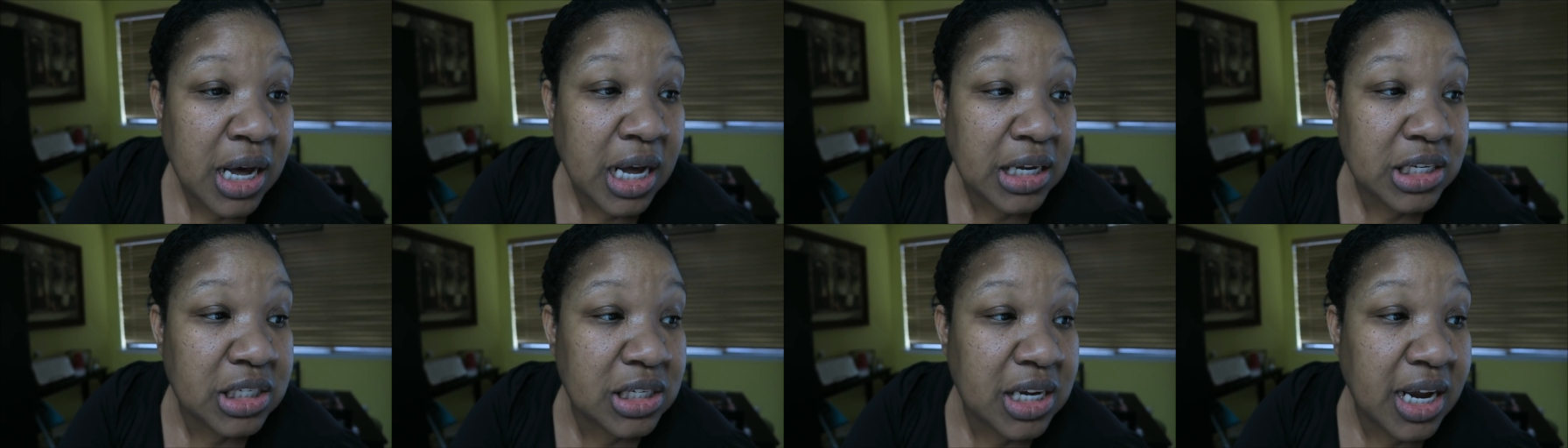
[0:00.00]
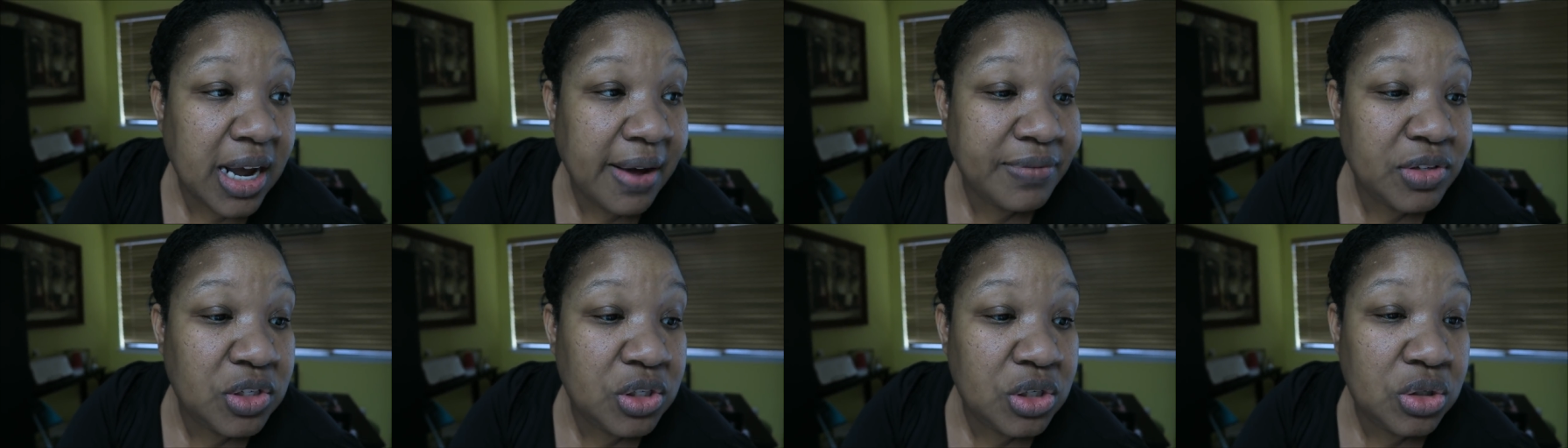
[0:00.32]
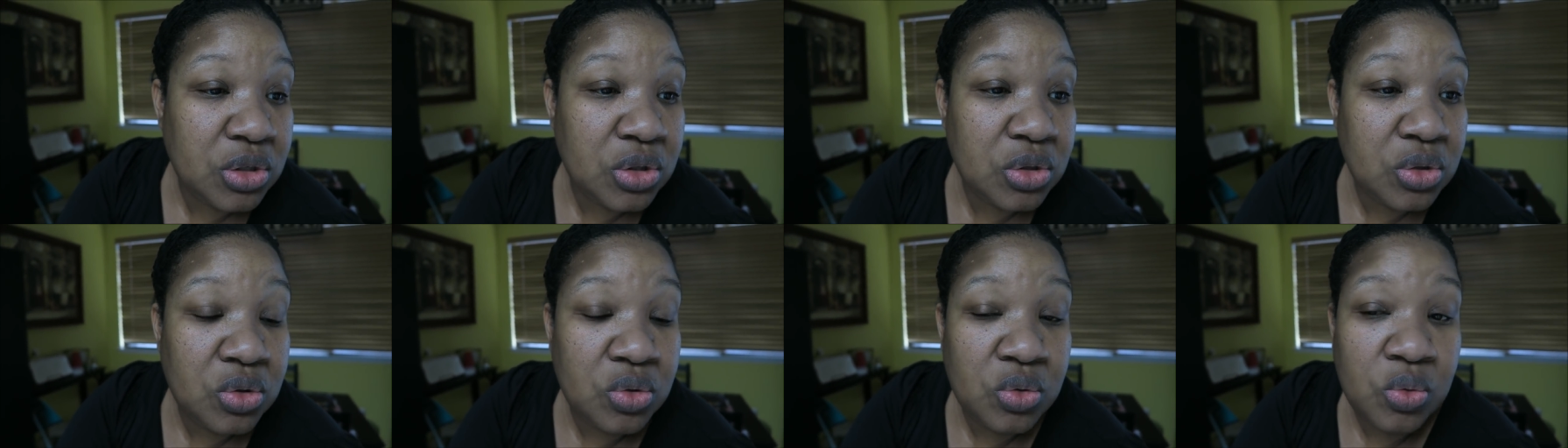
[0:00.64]
I just have
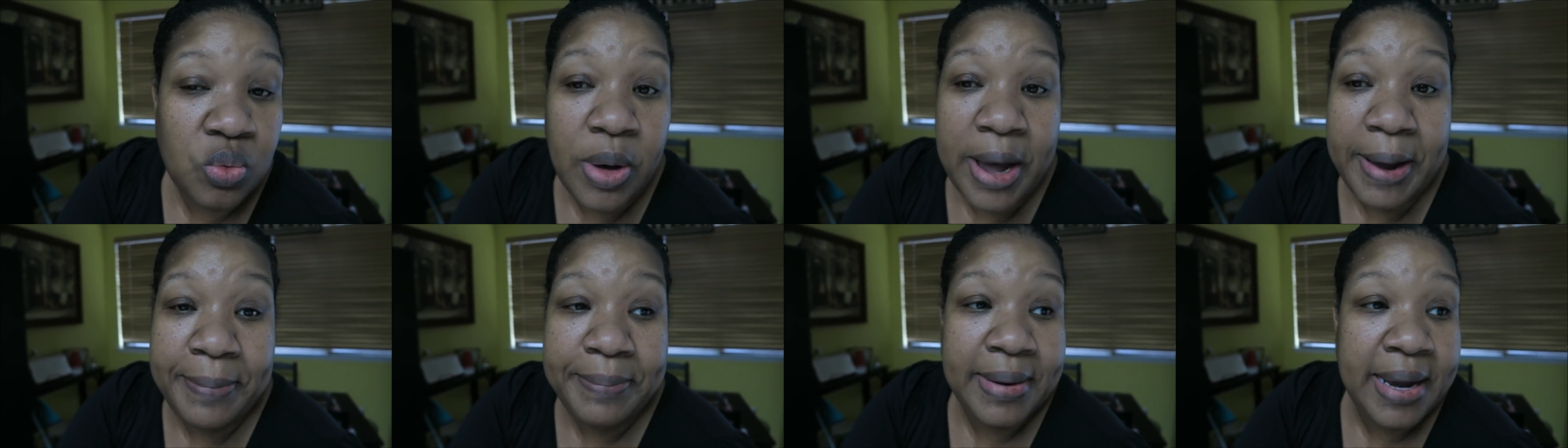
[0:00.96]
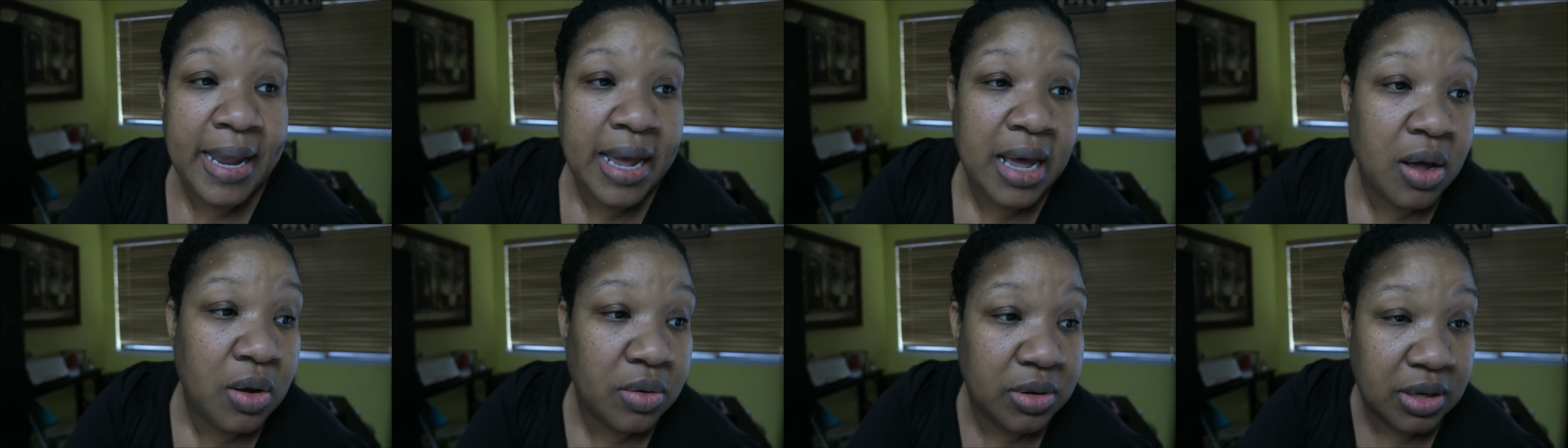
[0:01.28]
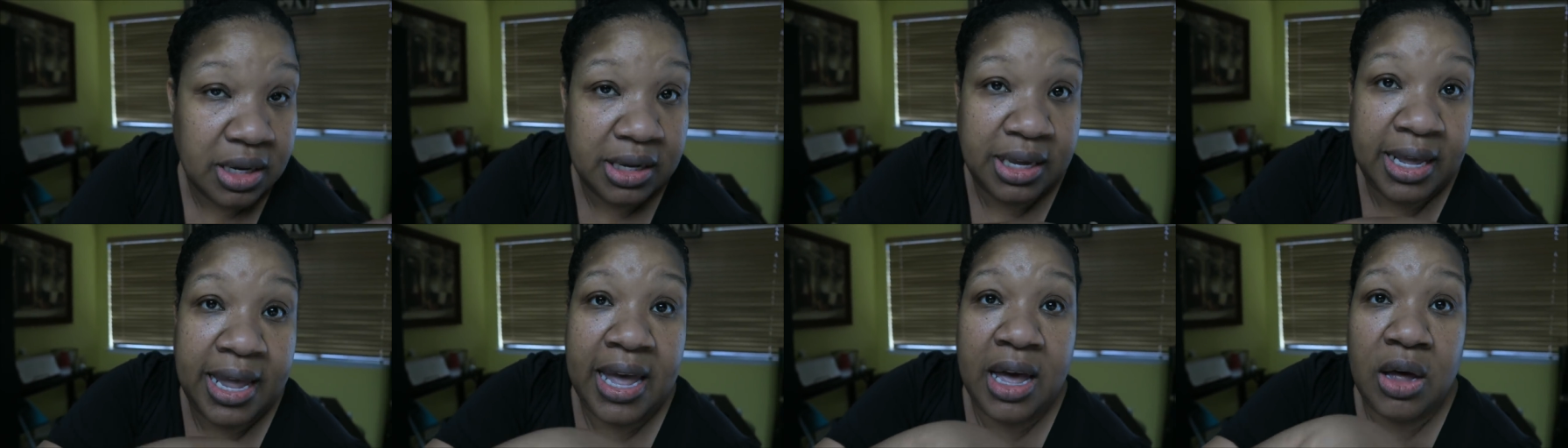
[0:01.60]
to wipe down
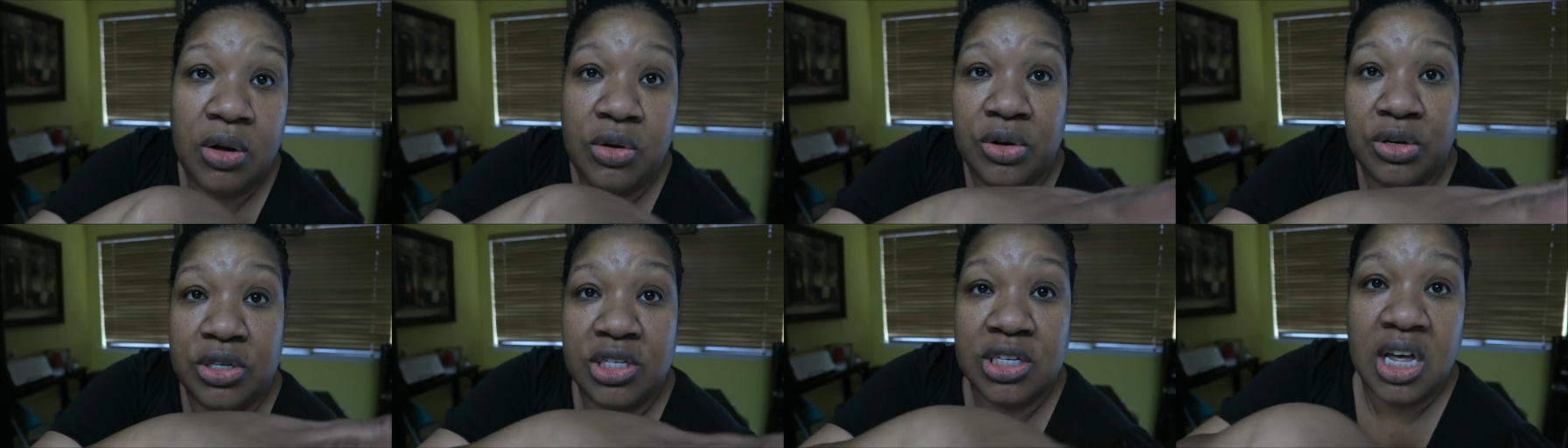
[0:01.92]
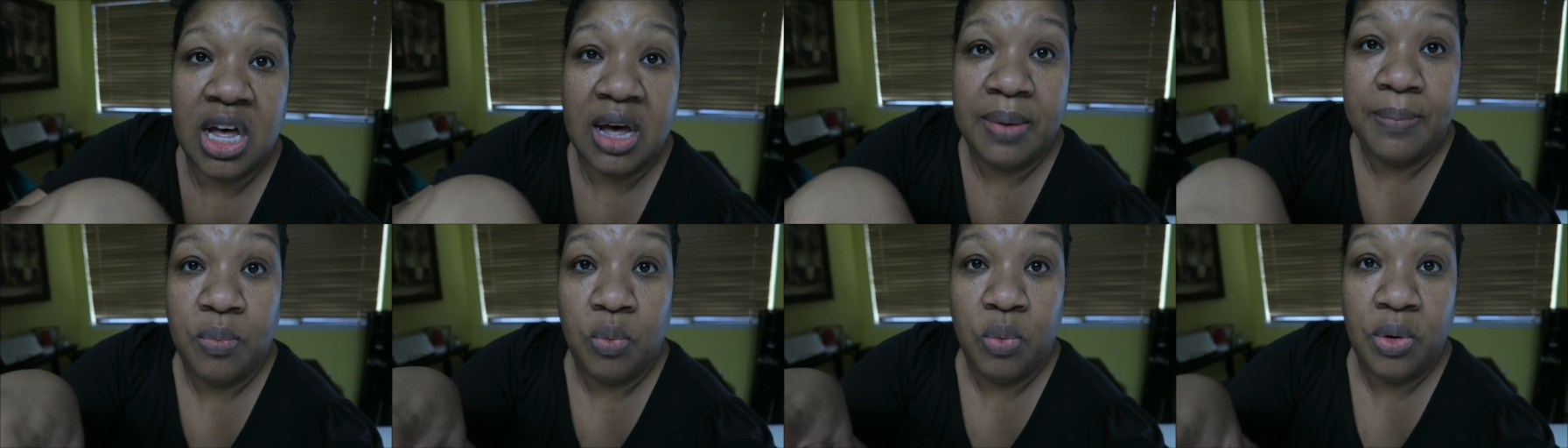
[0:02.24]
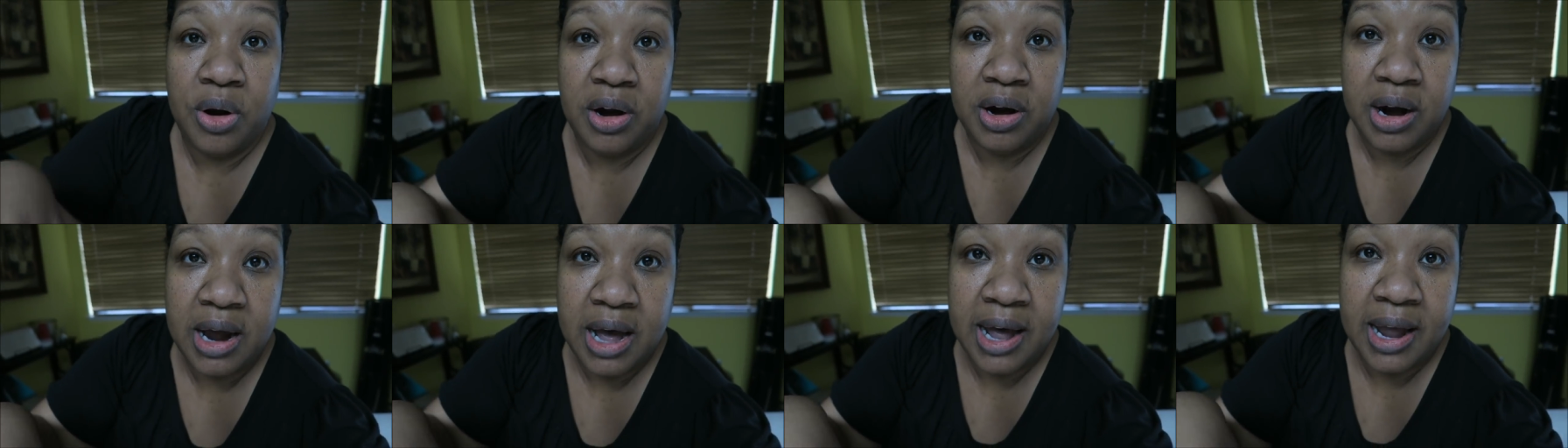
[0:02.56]
the countertop
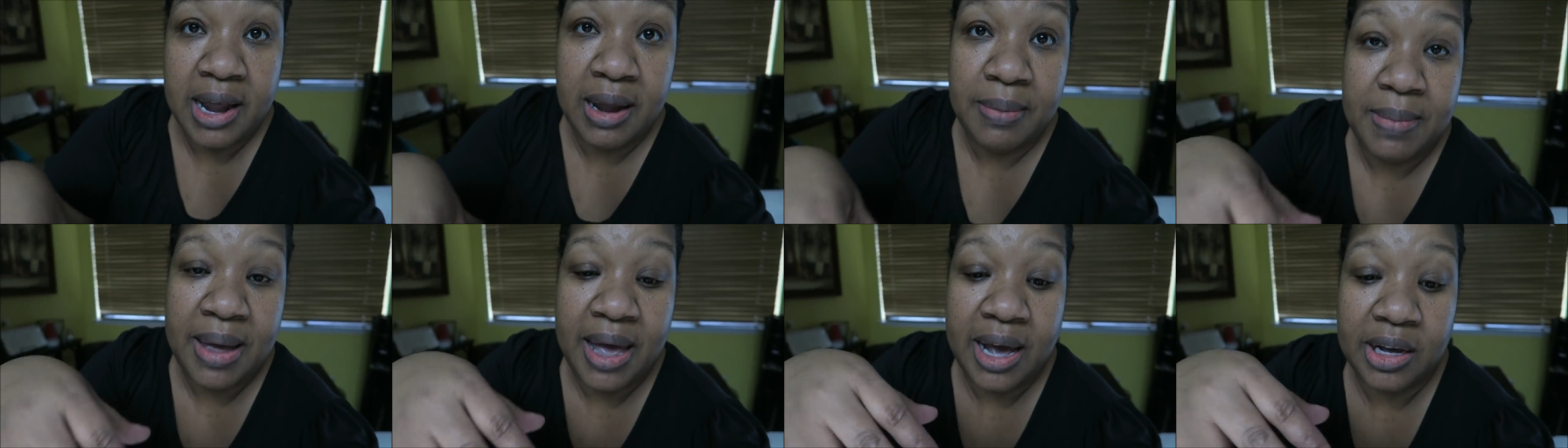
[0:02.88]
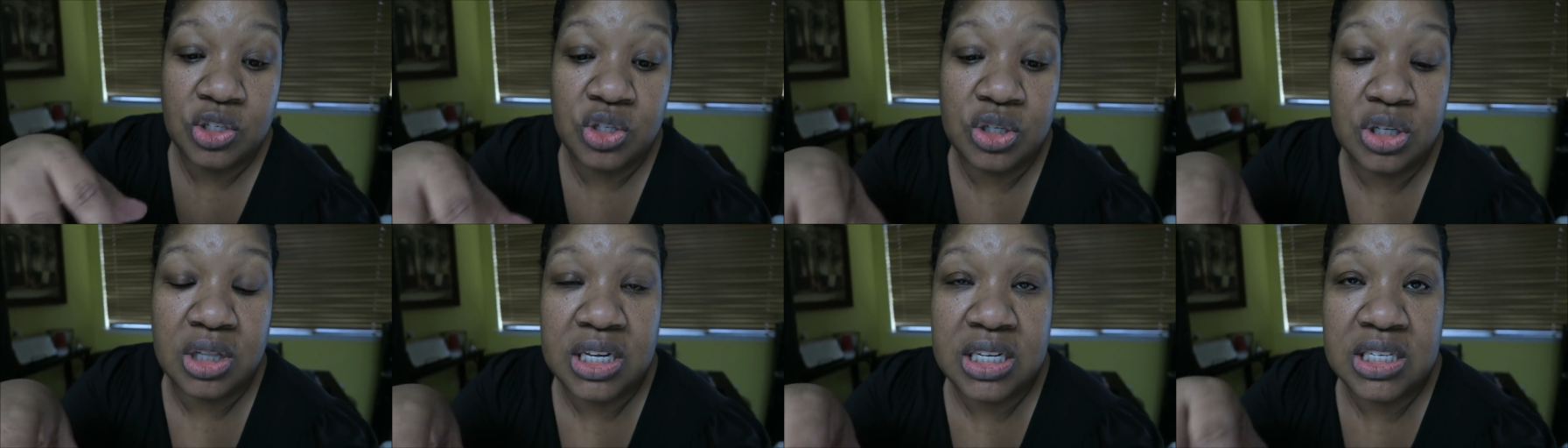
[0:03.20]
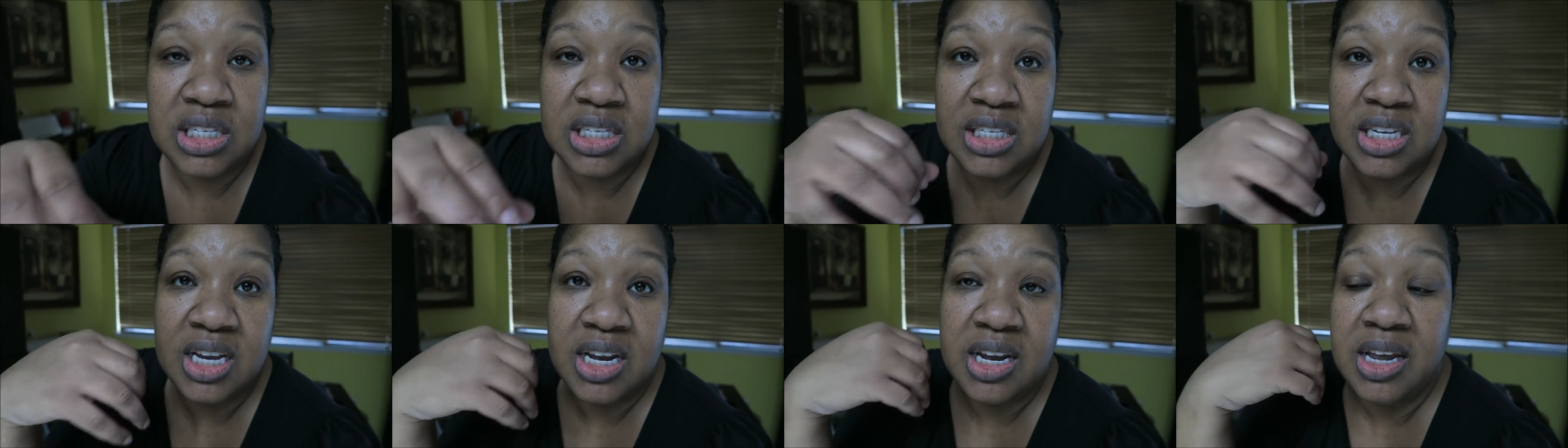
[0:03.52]
where I'm actually
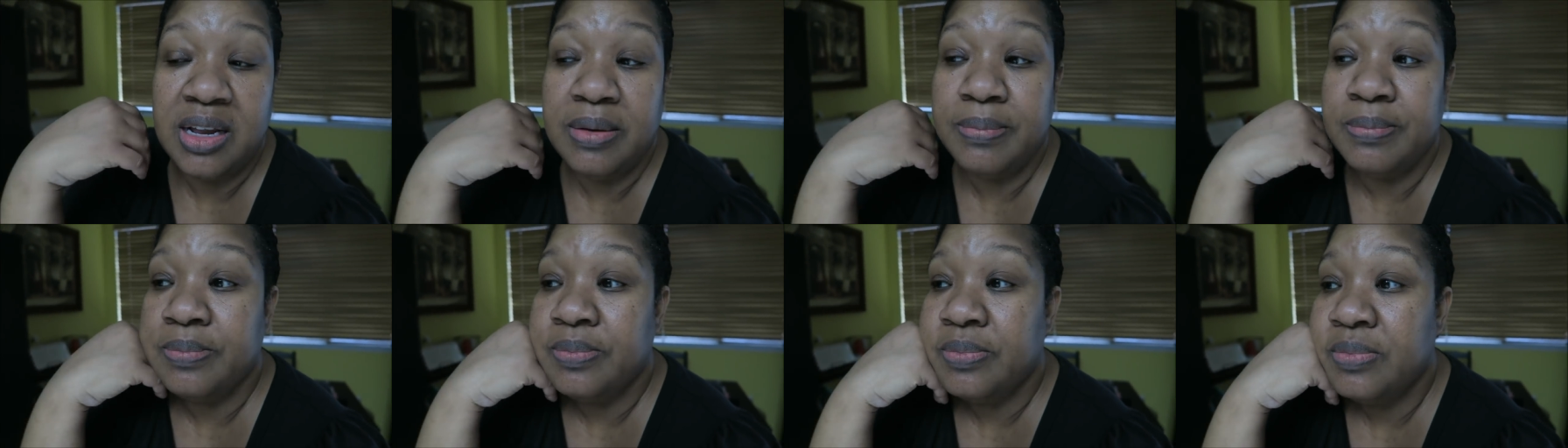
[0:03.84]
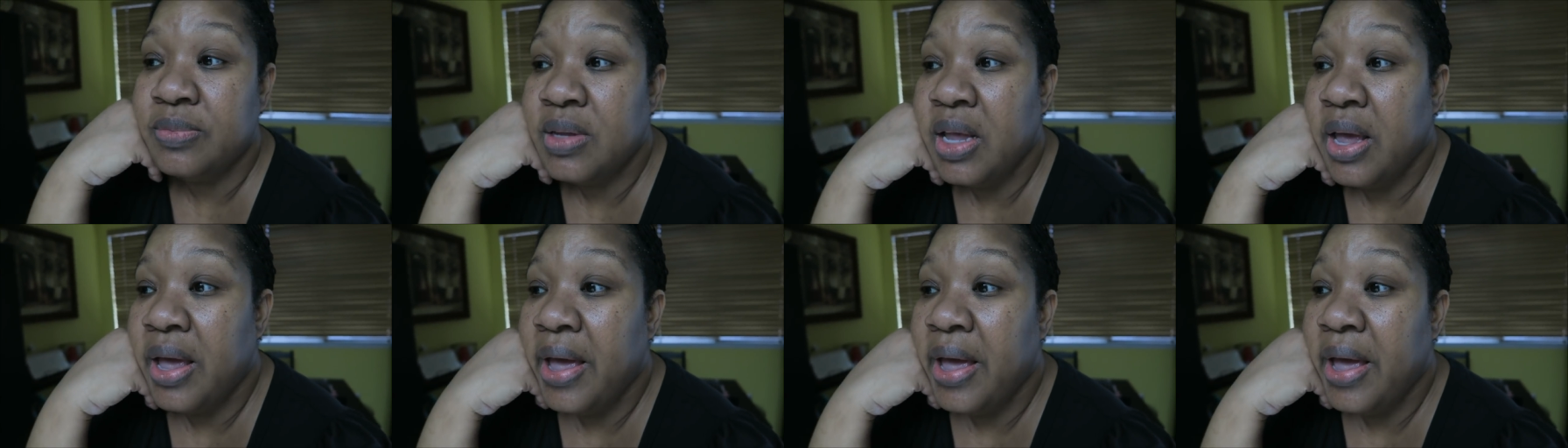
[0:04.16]
sitting